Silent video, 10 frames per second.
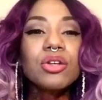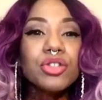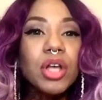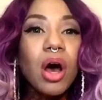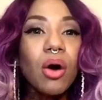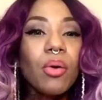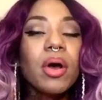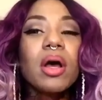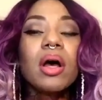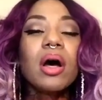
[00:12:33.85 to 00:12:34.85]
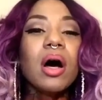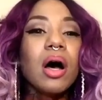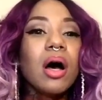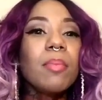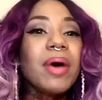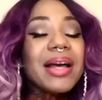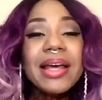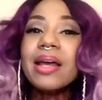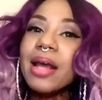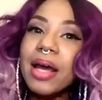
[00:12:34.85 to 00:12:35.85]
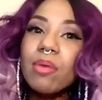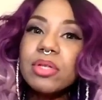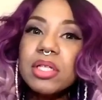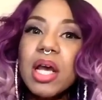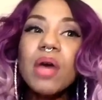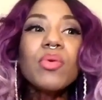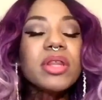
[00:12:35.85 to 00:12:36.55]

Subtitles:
So again, like I was saying,